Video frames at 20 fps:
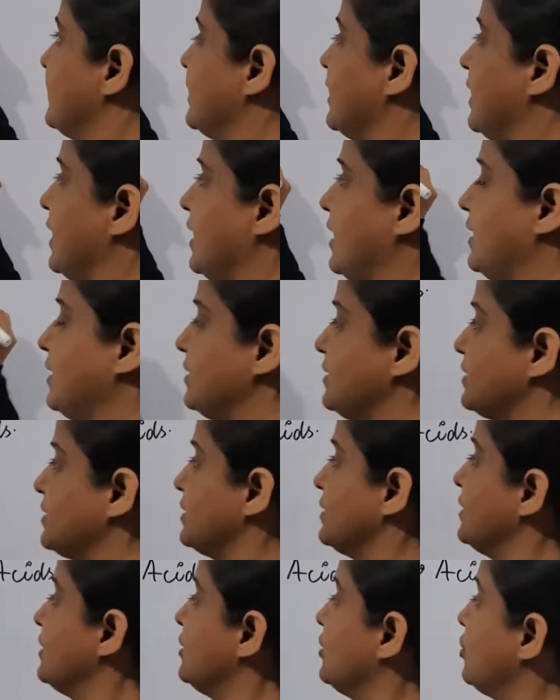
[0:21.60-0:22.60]
and
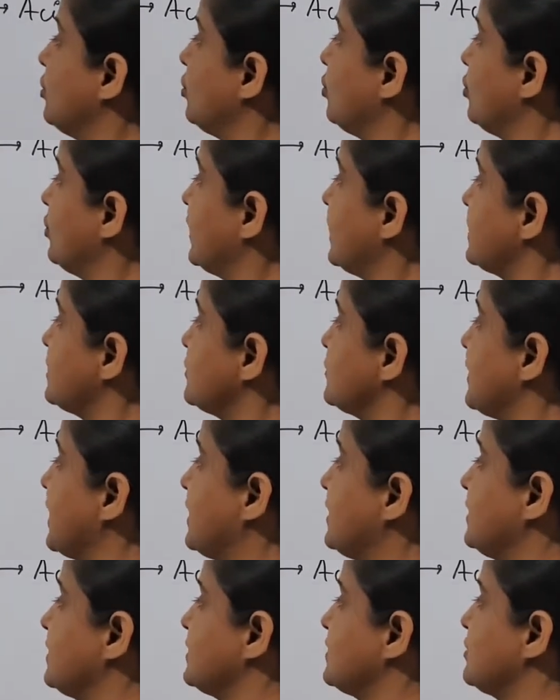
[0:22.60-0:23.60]
OH
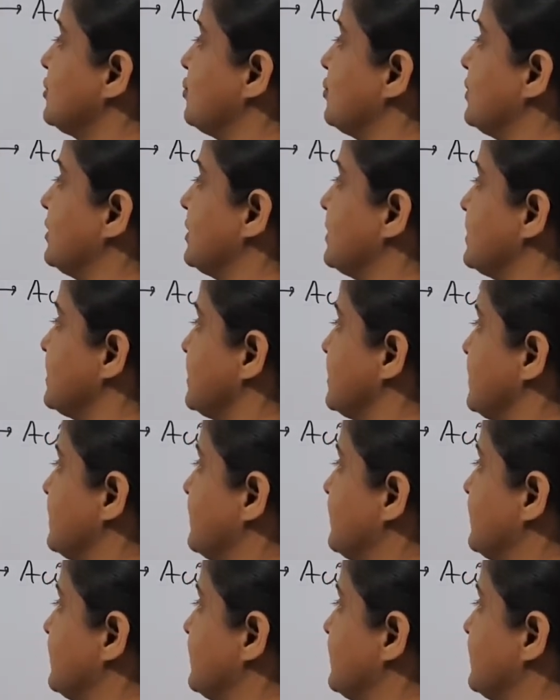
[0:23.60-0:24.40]
minus donors